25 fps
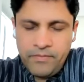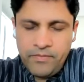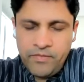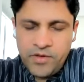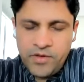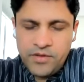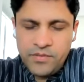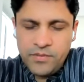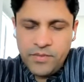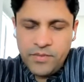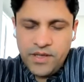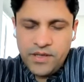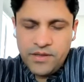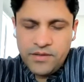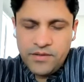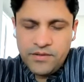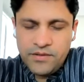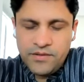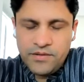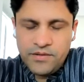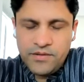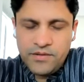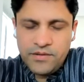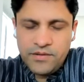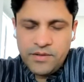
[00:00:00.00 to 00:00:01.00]
which
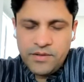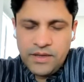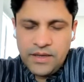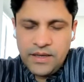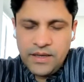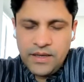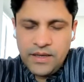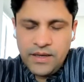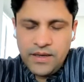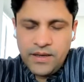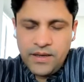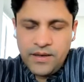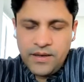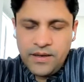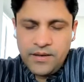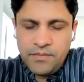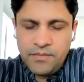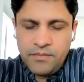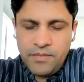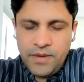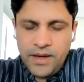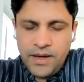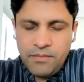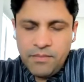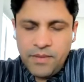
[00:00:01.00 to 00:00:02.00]
means
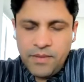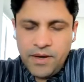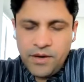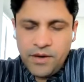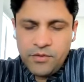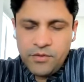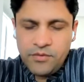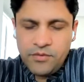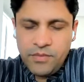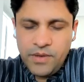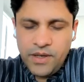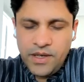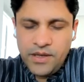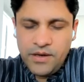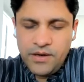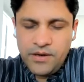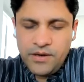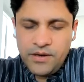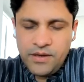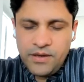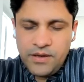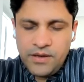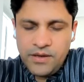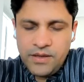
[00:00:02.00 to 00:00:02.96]
my mouth made